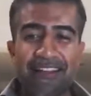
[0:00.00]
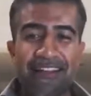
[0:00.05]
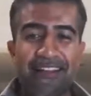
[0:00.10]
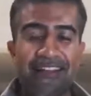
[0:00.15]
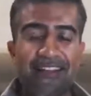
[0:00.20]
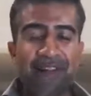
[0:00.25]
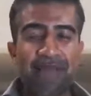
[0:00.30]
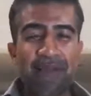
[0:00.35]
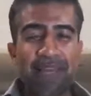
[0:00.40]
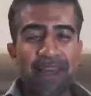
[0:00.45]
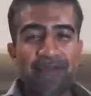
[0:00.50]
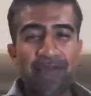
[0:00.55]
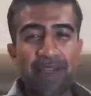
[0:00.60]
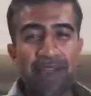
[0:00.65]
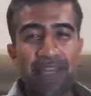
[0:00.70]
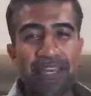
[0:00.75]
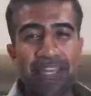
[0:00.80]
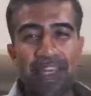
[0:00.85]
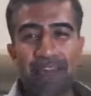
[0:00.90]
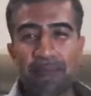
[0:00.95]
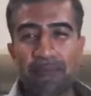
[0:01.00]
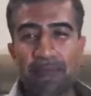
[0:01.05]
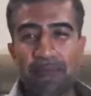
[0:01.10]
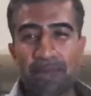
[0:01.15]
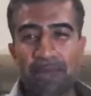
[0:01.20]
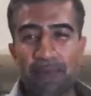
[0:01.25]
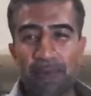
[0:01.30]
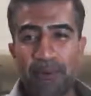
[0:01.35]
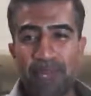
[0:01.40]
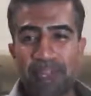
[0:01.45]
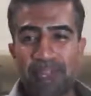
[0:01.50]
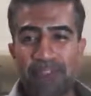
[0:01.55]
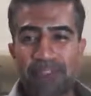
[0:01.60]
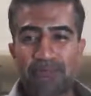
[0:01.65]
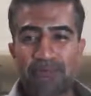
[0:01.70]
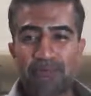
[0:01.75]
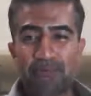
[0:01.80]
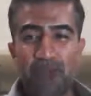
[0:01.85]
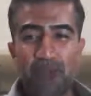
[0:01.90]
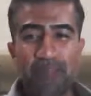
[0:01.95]
And if you can hear me, by the way,
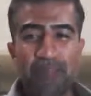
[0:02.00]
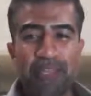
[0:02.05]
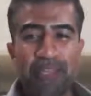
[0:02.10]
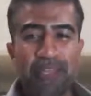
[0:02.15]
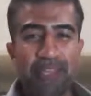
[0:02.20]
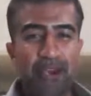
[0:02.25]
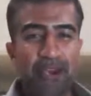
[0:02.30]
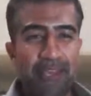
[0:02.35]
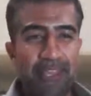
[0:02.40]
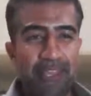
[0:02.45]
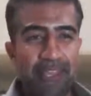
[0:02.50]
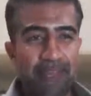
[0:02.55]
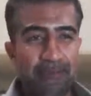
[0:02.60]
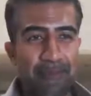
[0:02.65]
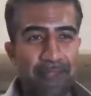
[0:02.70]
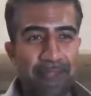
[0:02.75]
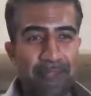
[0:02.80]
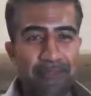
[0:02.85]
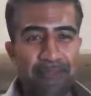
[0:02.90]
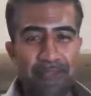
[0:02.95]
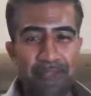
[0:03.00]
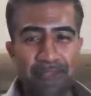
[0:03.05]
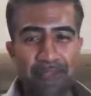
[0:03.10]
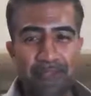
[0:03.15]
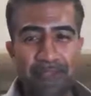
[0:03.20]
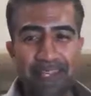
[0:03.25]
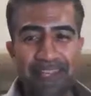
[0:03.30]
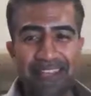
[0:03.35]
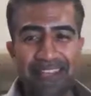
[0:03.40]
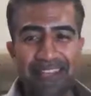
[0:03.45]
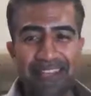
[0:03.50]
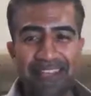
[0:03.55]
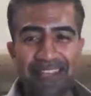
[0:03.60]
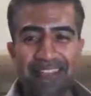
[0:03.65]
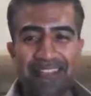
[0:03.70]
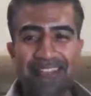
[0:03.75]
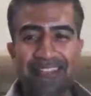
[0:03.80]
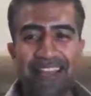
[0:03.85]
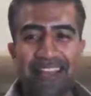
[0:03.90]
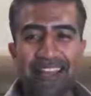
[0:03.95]
just drop me a note here. Let me know that you can hear
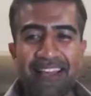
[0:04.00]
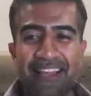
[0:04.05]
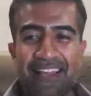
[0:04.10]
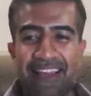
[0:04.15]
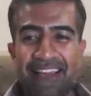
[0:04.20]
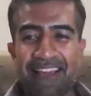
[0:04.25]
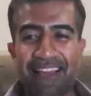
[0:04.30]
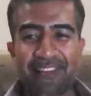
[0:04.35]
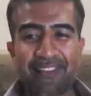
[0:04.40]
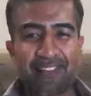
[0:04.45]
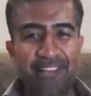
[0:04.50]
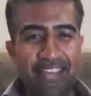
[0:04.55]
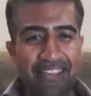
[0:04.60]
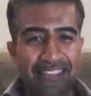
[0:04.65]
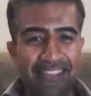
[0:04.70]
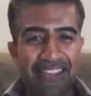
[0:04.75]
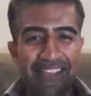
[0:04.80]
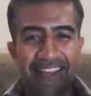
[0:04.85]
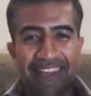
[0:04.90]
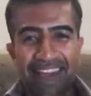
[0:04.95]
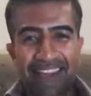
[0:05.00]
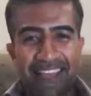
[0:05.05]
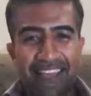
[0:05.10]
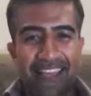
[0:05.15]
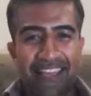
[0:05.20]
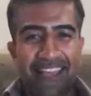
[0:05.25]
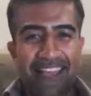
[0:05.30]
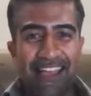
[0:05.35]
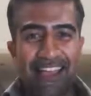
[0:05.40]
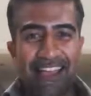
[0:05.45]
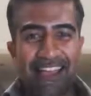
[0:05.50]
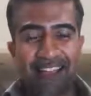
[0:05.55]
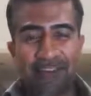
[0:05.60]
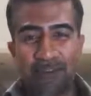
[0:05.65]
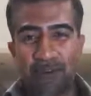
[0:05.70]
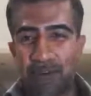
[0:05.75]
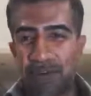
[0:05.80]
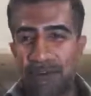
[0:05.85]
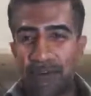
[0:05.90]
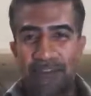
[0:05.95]
this. Check in and
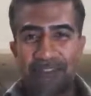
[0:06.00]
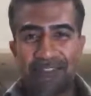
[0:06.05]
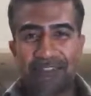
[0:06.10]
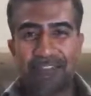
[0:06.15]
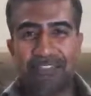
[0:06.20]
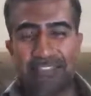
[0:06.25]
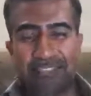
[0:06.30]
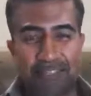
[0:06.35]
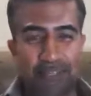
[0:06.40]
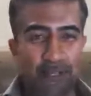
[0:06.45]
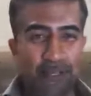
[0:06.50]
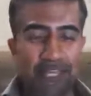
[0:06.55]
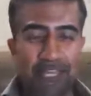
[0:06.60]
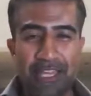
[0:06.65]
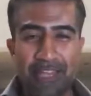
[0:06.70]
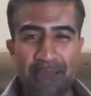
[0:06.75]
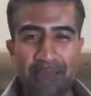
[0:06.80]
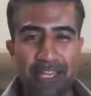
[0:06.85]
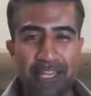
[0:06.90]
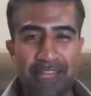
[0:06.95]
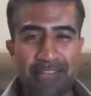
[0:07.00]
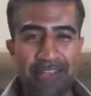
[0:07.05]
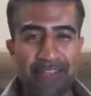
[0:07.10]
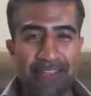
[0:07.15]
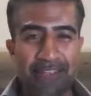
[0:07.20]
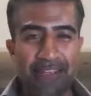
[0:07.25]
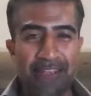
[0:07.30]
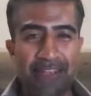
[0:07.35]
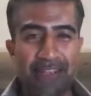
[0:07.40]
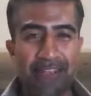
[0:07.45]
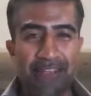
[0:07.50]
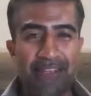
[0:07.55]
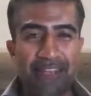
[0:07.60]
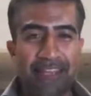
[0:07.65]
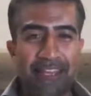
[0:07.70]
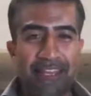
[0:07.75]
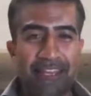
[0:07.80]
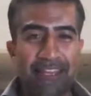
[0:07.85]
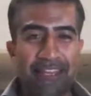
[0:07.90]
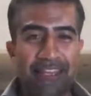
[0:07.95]
drop a note to say that you can hear me nice and clear.
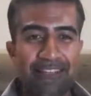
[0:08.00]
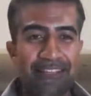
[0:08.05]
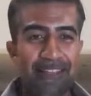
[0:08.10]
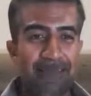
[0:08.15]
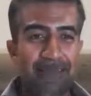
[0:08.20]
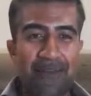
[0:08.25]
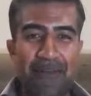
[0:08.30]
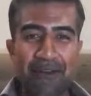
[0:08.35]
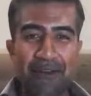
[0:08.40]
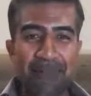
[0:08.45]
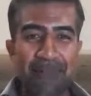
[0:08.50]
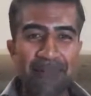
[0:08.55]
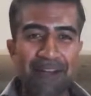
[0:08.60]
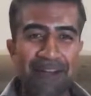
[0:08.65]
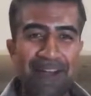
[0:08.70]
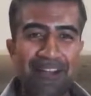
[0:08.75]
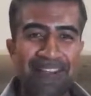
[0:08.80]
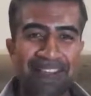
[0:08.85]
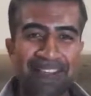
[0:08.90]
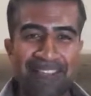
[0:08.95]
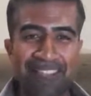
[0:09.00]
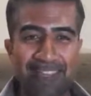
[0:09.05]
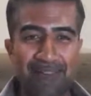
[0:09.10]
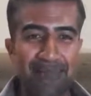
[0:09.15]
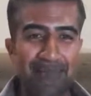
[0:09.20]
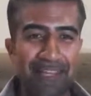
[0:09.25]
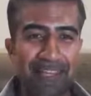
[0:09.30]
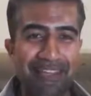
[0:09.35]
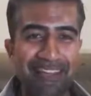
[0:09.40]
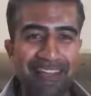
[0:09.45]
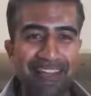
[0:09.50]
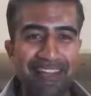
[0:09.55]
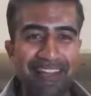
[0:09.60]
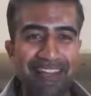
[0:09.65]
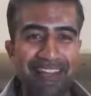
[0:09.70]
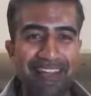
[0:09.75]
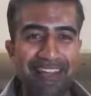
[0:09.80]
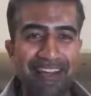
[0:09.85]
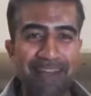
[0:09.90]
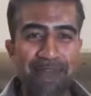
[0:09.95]
It doesn't matter if you can't see me.
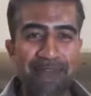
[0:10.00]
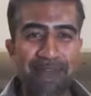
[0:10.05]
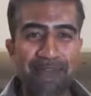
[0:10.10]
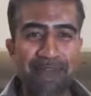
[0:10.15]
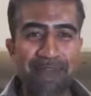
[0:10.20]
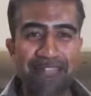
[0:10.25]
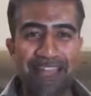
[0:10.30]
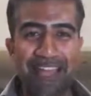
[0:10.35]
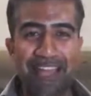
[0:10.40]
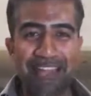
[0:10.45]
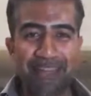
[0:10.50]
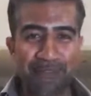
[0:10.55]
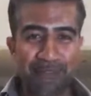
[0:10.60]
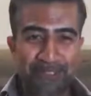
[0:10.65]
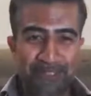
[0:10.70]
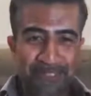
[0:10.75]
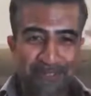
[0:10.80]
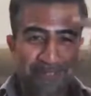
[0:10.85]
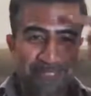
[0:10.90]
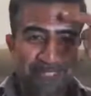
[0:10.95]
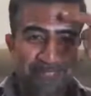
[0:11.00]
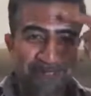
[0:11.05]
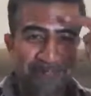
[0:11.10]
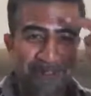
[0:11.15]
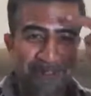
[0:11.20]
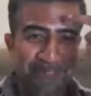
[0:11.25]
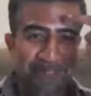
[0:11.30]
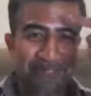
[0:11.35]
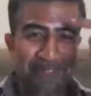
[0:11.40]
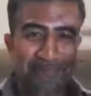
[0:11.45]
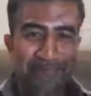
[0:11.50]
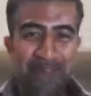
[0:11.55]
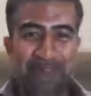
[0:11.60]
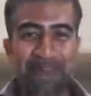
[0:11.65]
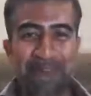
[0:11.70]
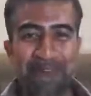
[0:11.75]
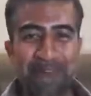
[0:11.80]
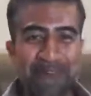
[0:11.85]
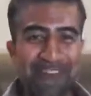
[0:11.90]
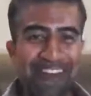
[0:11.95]
And if you can, you'll see all these wrinkles on my
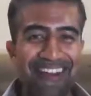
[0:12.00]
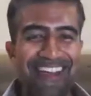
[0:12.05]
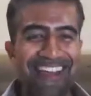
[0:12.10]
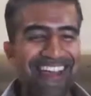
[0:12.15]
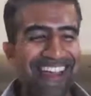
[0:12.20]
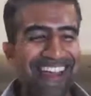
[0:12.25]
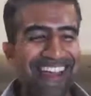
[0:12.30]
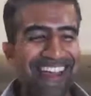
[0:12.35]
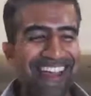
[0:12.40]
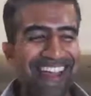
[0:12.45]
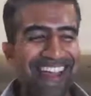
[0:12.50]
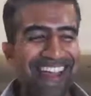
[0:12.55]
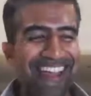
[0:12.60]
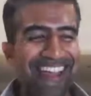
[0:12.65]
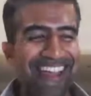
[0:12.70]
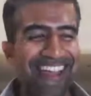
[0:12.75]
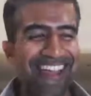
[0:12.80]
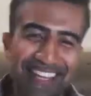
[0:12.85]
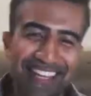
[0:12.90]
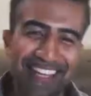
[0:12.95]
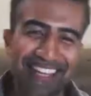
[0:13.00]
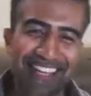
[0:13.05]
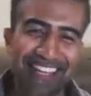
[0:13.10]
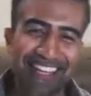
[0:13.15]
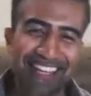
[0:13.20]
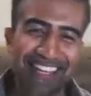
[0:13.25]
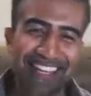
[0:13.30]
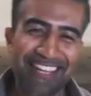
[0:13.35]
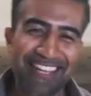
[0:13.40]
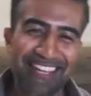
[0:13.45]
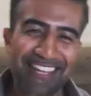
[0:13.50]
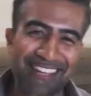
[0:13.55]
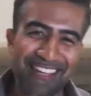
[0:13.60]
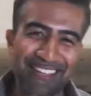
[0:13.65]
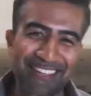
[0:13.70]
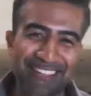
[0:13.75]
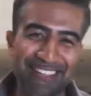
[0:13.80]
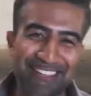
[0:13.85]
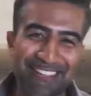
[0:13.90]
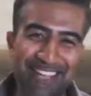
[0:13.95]
forehead. I've been spending a
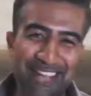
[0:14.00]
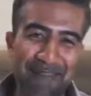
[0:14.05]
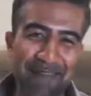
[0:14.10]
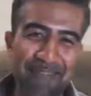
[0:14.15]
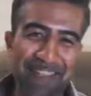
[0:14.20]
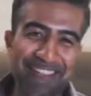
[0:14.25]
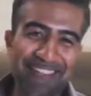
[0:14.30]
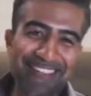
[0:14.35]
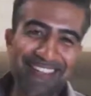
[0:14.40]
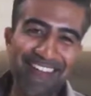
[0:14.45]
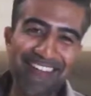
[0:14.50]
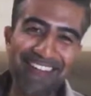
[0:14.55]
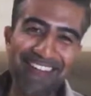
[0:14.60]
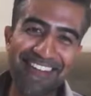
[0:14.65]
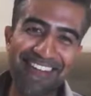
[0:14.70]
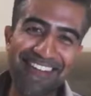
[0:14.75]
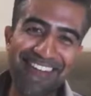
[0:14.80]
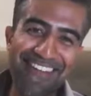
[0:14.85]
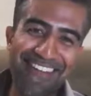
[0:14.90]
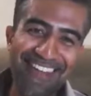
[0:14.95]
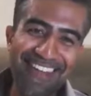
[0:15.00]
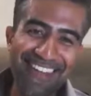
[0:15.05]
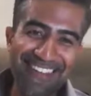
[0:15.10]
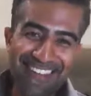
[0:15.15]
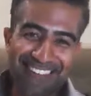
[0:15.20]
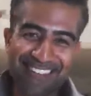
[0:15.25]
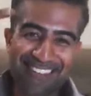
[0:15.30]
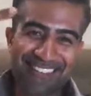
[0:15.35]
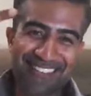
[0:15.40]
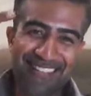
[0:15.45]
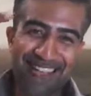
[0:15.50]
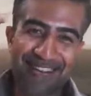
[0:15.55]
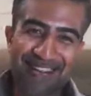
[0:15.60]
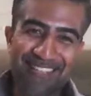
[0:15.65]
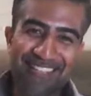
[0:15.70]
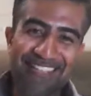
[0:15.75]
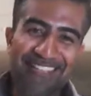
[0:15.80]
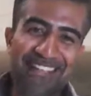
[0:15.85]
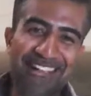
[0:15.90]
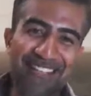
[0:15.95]
lot of time in the sun. And
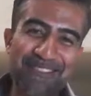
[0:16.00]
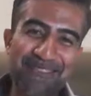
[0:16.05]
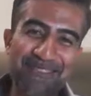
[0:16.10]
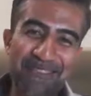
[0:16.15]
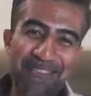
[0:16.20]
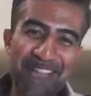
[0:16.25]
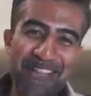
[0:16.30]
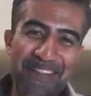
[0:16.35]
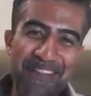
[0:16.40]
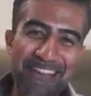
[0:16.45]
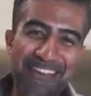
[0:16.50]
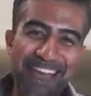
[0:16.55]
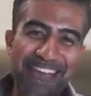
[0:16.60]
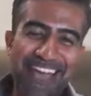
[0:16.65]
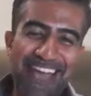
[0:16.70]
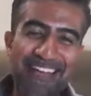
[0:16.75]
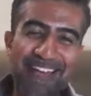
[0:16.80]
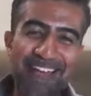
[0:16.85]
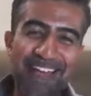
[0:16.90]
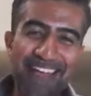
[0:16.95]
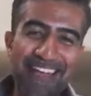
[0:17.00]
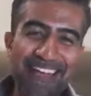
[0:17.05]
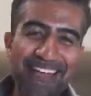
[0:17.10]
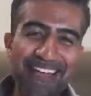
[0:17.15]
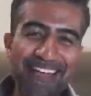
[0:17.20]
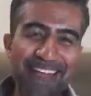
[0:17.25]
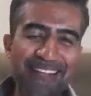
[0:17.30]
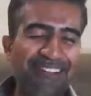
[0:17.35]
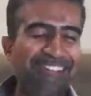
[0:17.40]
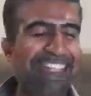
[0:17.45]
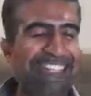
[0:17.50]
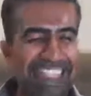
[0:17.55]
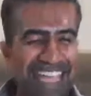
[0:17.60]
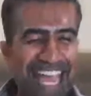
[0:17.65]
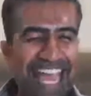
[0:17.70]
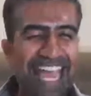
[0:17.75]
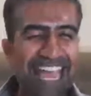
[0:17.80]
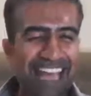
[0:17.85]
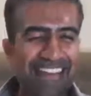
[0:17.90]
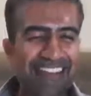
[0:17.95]
so that's what's going down there. Got a
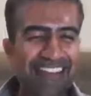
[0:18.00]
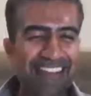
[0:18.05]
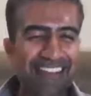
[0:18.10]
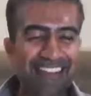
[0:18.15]
tan.